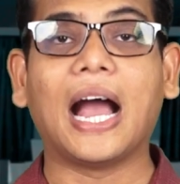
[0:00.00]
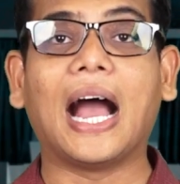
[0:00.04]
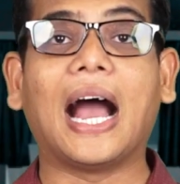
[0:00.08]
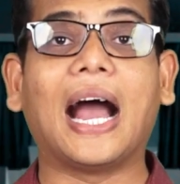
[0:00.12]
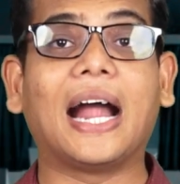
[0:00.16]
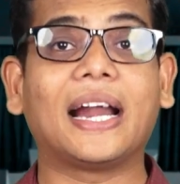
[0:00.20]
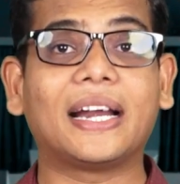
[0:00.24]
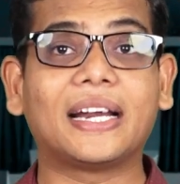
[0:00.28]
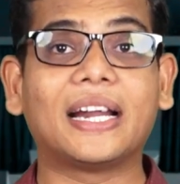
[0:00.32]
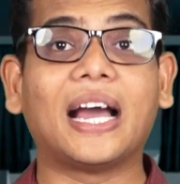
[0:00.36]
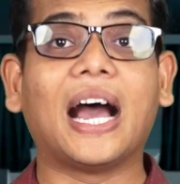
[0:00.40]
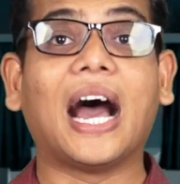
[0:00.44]

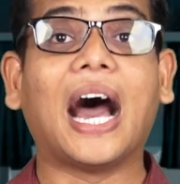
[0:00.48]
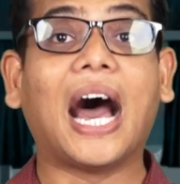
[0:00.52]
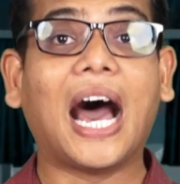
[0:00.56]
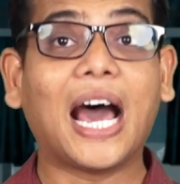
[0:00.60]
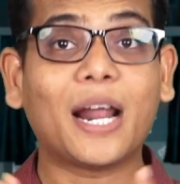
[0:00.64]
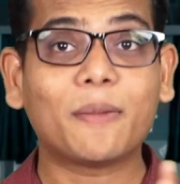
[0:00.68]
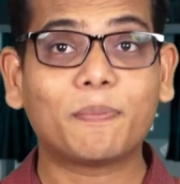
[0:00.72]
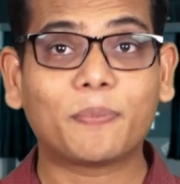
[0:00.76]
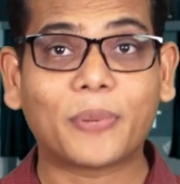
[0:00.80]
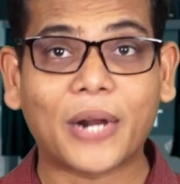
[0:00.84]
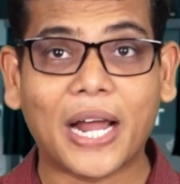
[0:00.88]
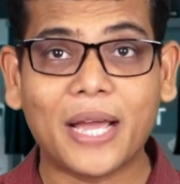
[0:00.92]
and
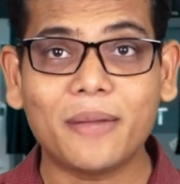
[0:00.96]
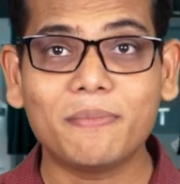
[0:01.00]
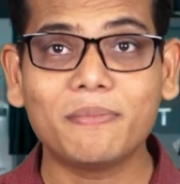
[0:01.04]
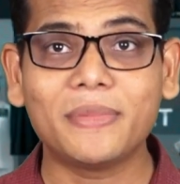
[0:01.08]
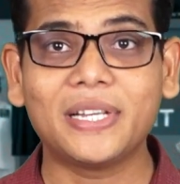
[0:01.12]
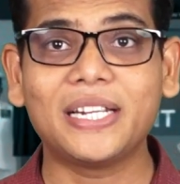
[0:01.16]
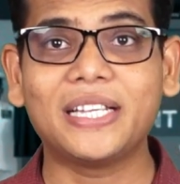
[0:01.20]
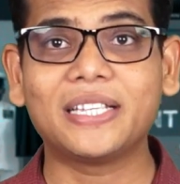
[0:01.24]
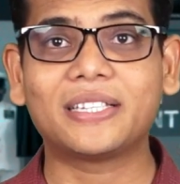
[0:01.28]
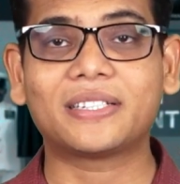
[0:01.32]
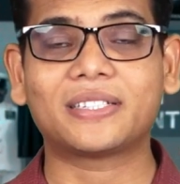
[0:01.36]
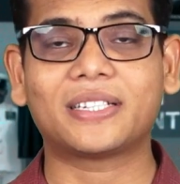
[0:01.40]
our Prime
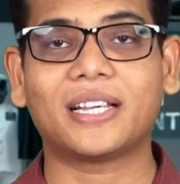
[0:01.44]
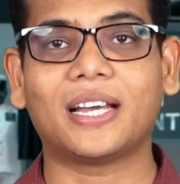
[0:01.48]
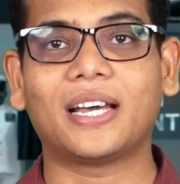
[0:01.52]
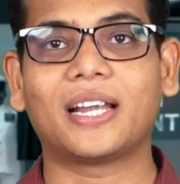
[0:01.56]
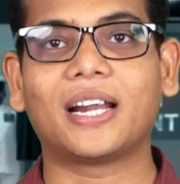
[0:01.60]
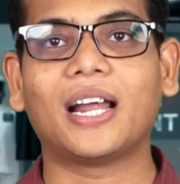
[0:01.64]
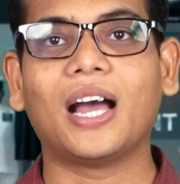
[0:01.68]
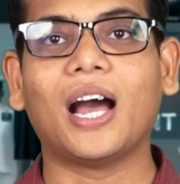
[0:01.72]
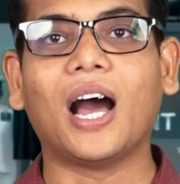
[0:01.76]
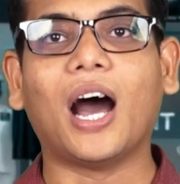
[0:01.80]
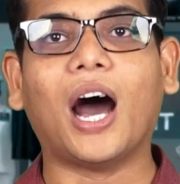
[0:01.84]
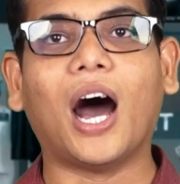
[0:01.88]

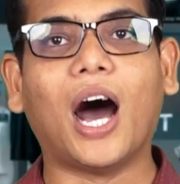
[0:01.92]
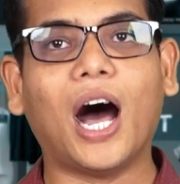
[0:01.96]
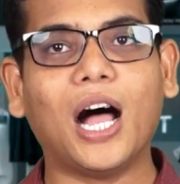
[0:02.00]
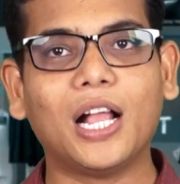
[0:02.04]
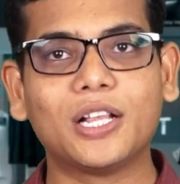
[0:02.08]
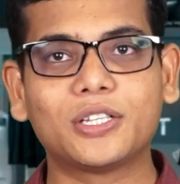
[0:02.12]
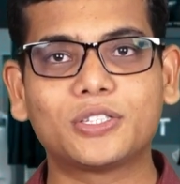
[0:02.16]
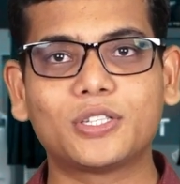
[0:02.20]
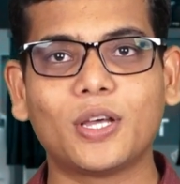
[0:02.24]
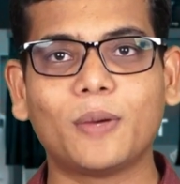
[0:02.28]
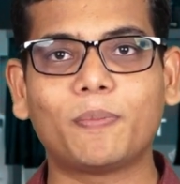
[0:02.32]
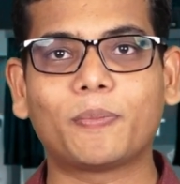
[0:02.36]
Minister
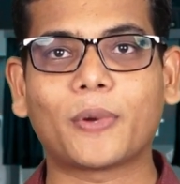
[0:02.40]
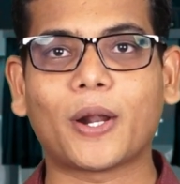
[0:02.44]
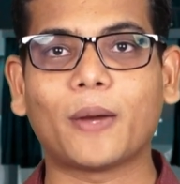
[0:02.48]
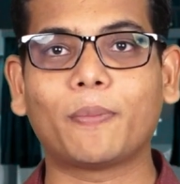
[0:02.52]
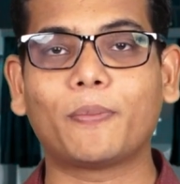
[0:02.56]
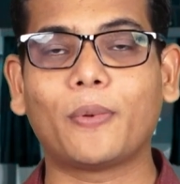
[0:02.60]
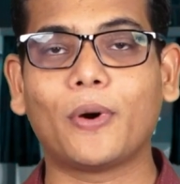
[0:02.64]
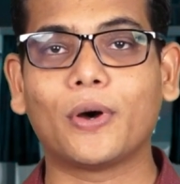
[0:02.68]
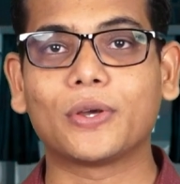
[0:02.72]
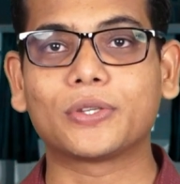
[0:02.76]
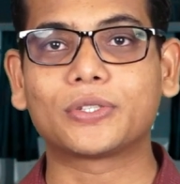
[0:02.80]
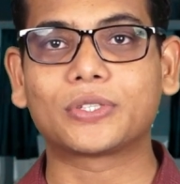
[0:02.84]
also
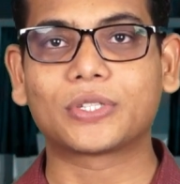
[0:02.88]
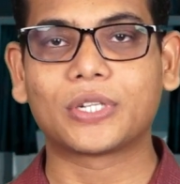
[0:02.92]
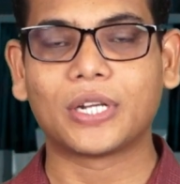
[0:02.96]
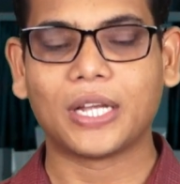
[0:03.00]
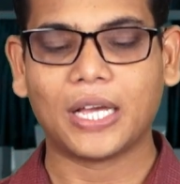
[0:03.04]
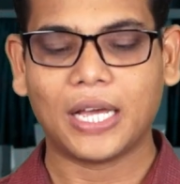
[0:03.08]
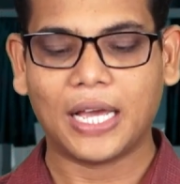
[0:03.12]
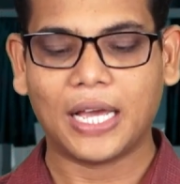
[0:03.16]
proposed